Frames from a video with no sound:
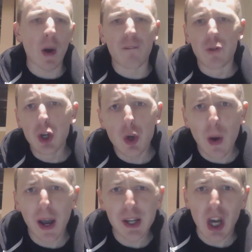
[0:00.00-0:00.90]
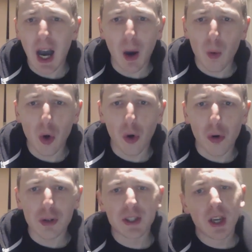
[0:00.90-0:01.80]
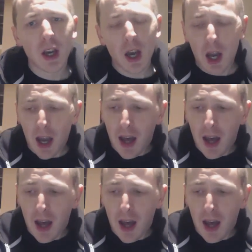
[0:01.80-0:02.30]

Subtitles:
You have New Age Outlaws,